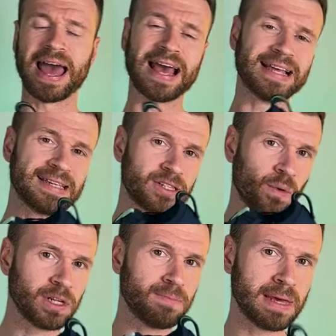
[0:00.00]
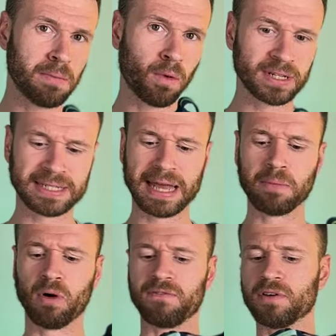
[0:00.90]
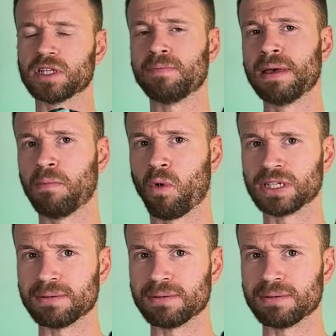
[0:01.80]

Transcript: is going to be more stable, feels a bit more